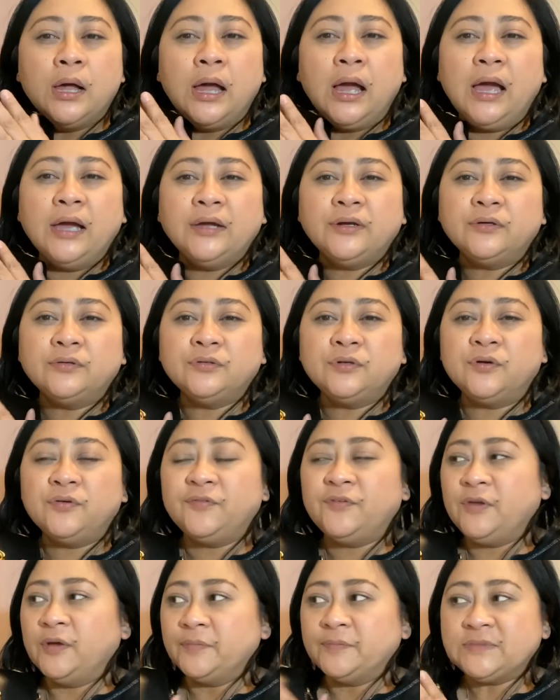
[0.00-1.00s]
I don't know
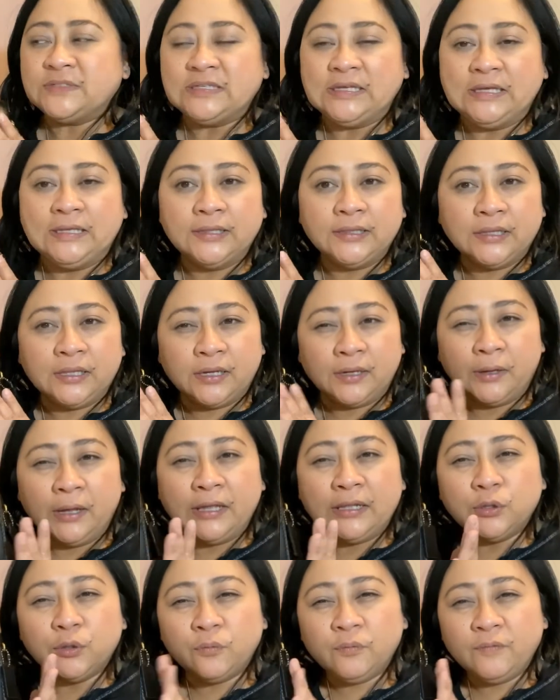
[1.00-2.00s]
if you have seen the
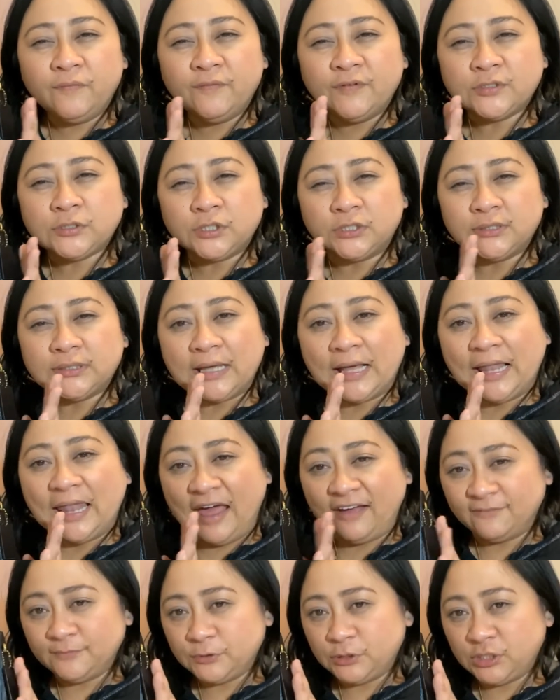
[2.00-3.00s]
Louis Vuitton
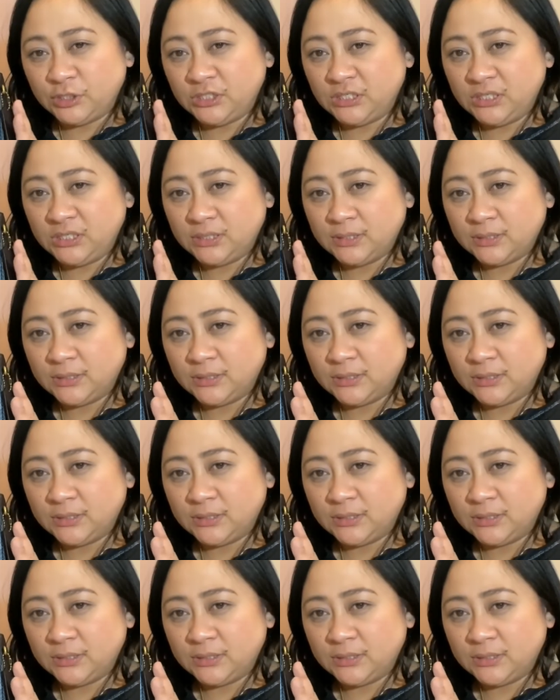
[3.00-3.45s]
Clapton.